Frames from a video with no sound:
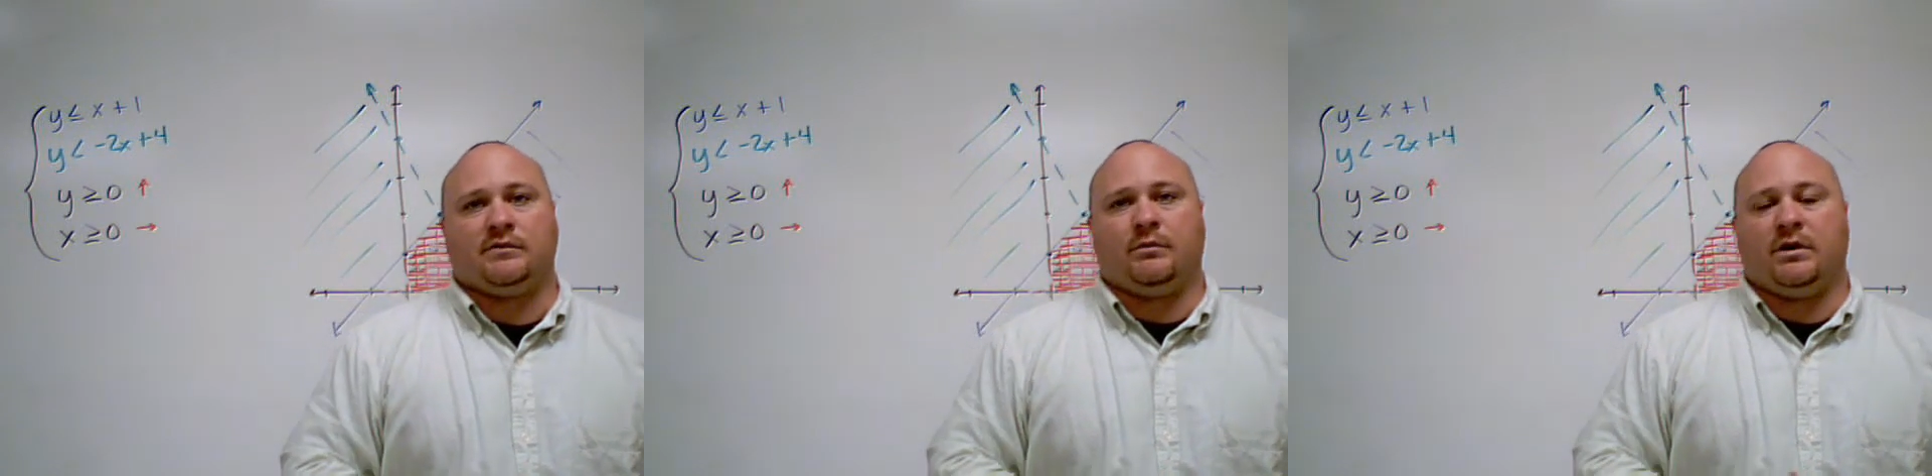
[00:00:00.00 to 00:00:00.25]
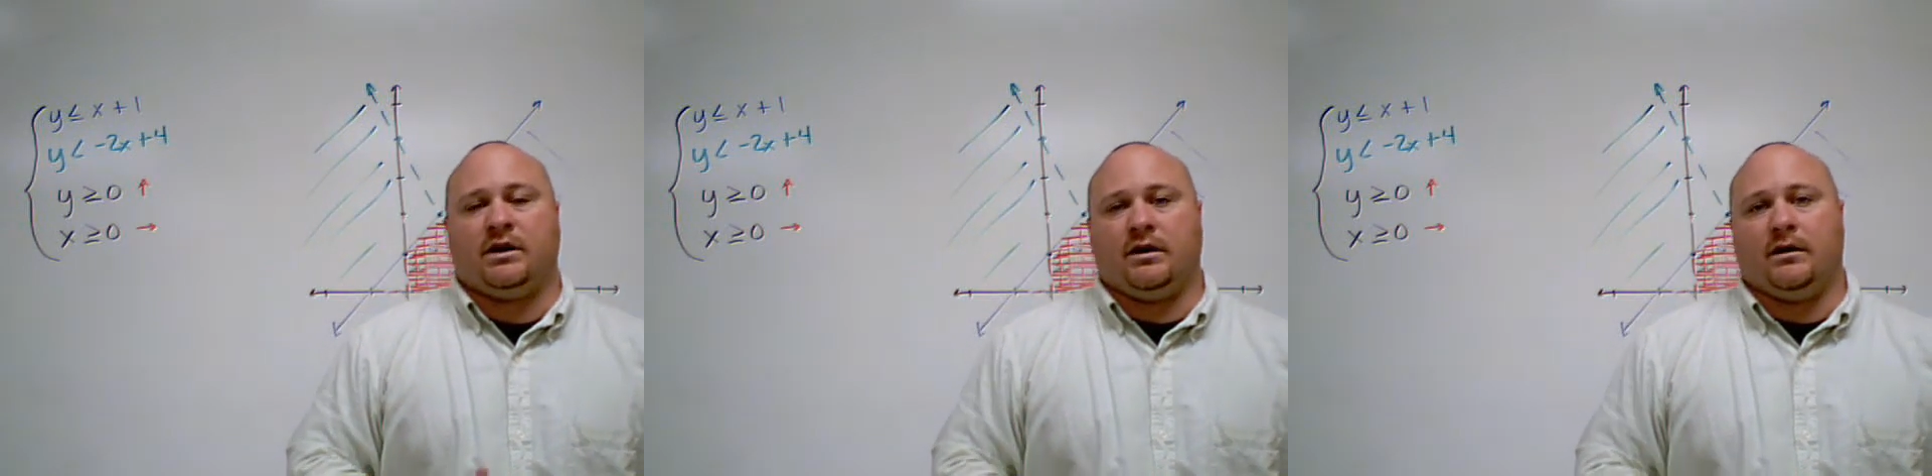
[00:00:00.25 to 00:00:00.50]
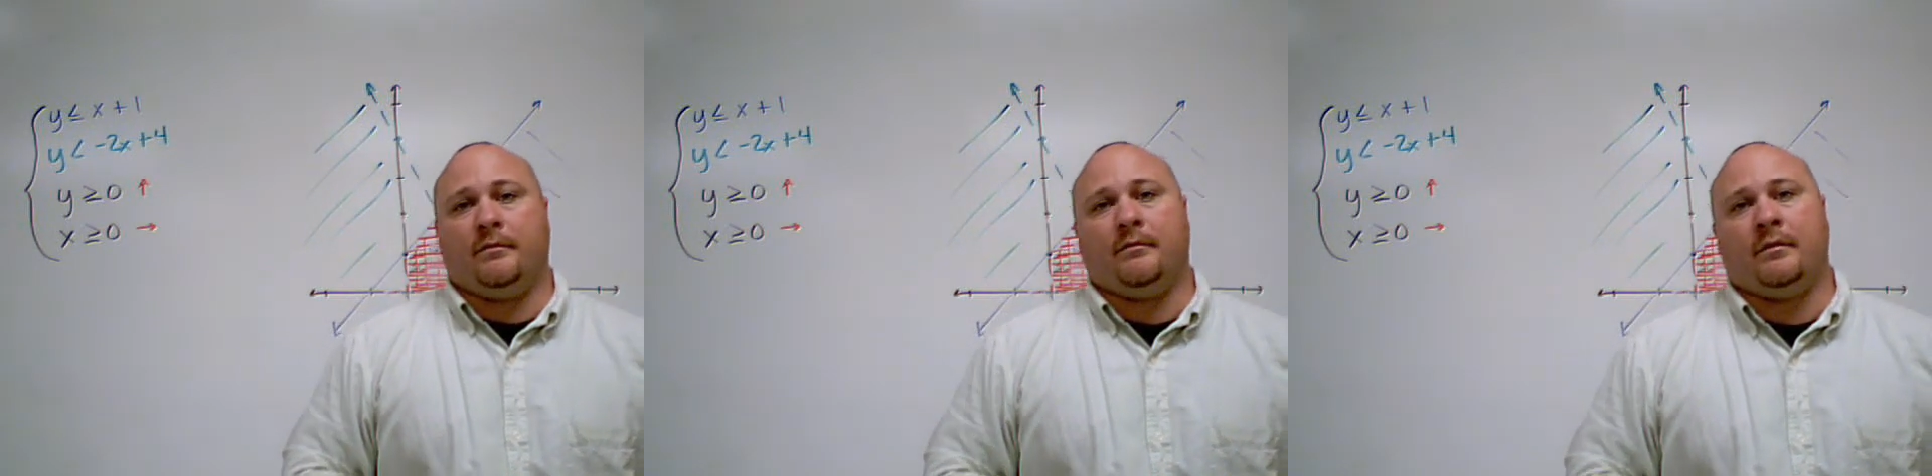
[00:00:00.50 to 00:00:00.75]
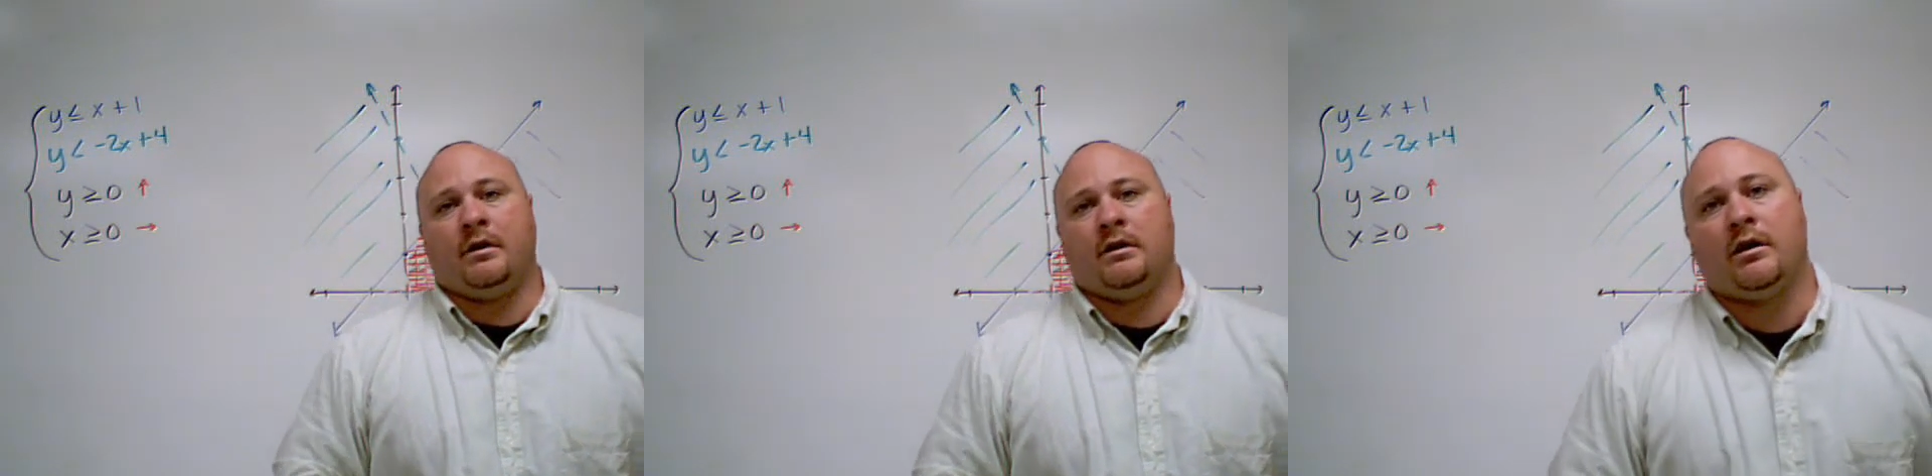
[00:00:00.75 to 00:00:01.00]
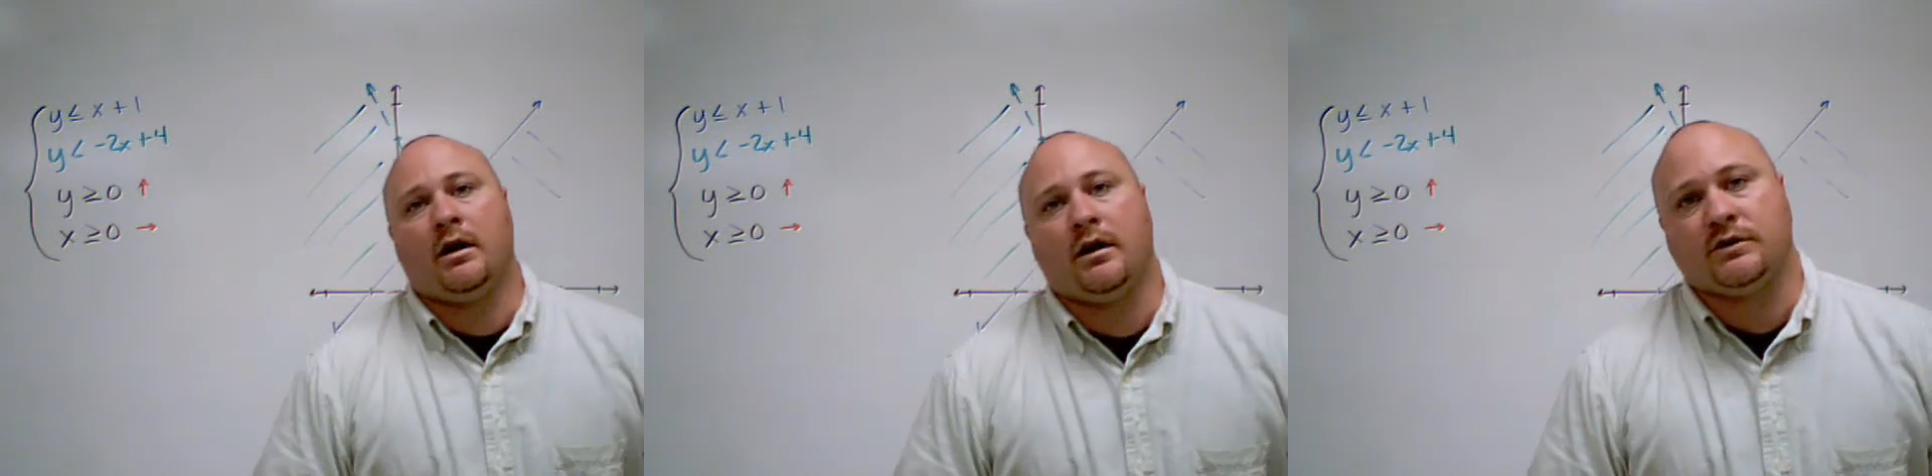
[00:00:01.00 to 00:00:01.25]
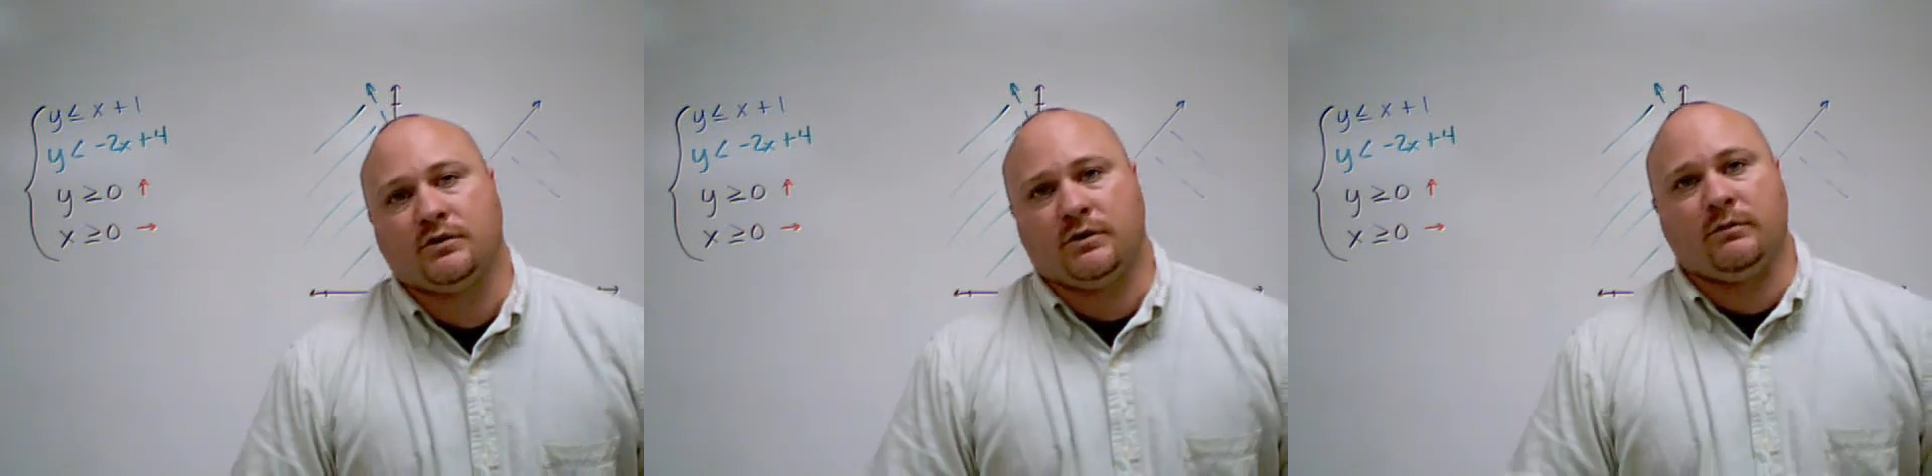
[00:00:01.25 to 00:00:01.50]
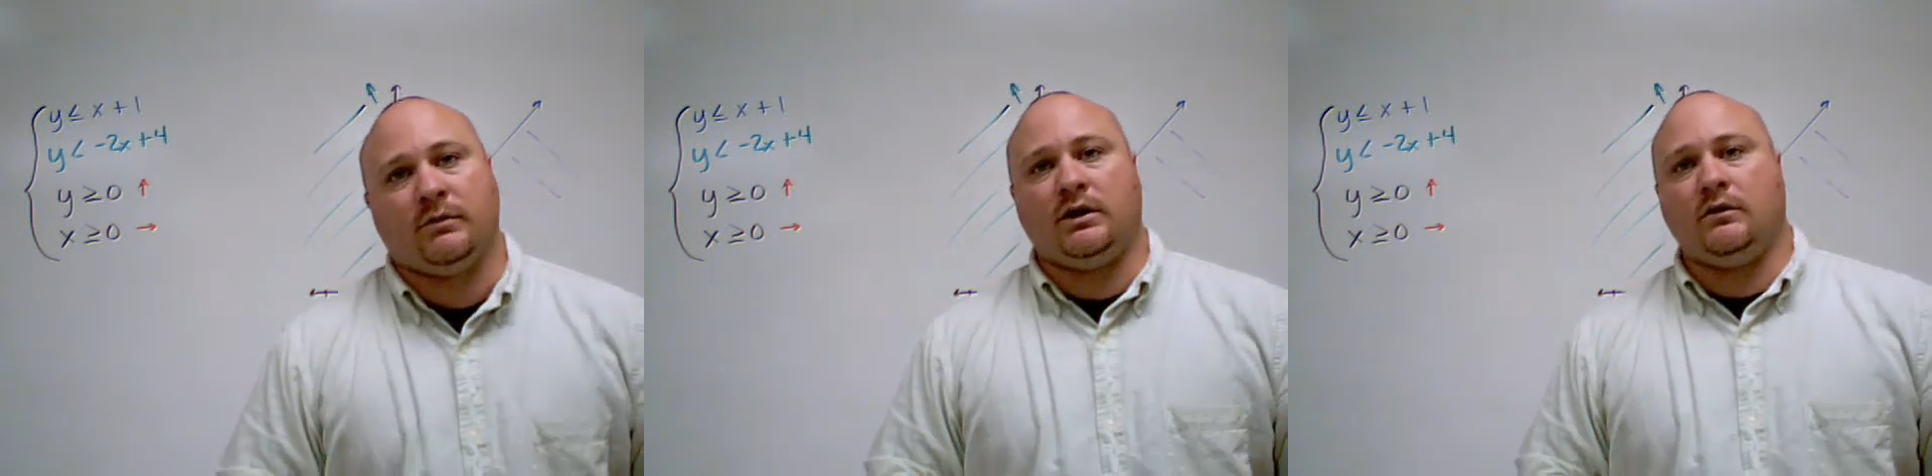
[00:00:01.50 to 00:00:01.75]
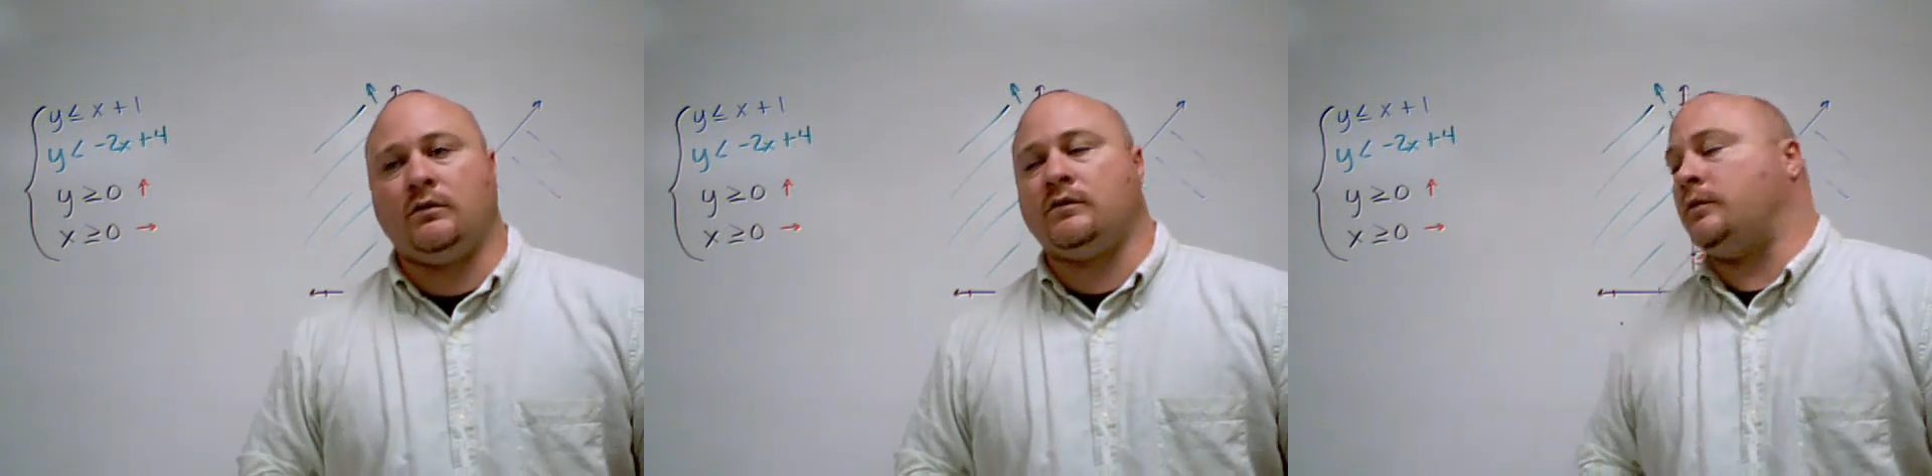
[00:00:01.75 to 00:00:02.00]
would become uh, extremely
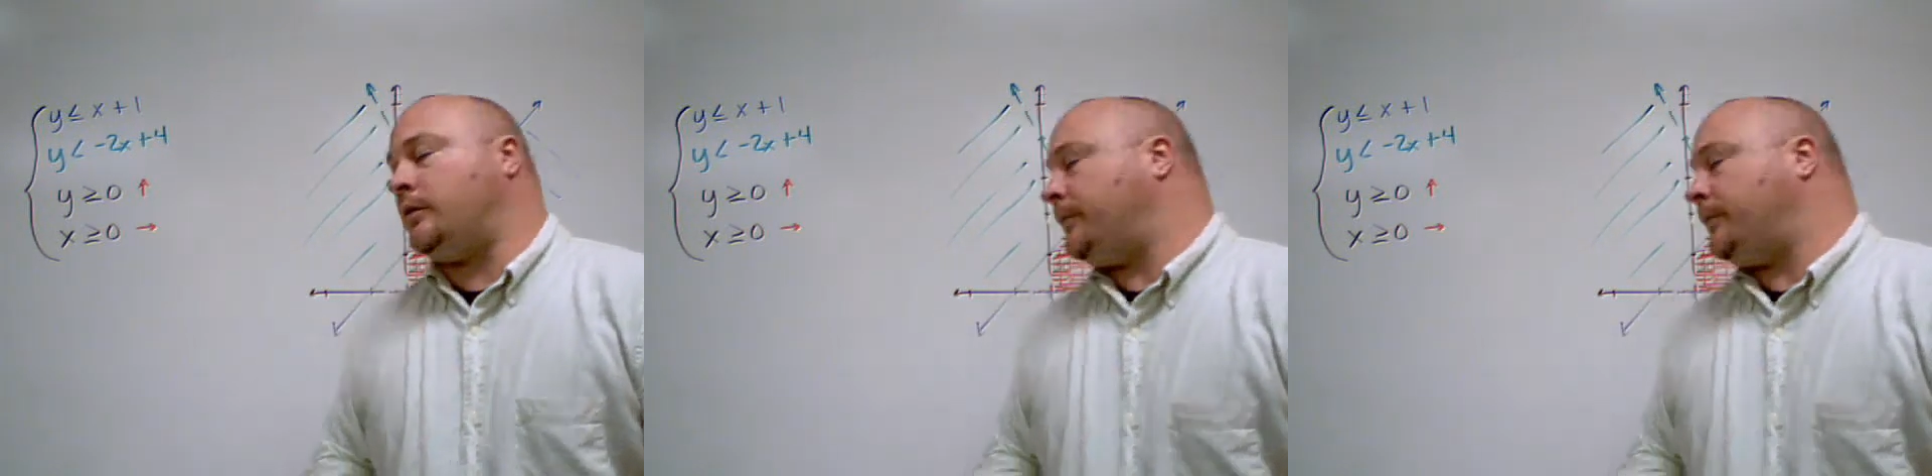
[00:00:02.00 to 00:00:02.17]
useful.